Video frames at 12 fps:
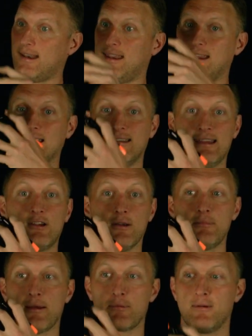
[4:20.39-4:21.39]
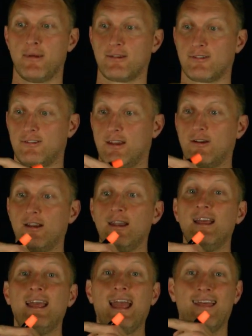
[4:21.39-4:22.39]
He can decrypt that pre-master secret,
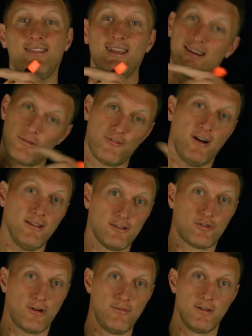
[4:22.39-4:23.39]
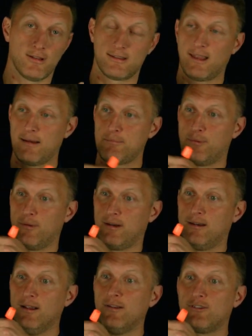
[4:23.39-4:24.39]
and then it's fairly trivial at that point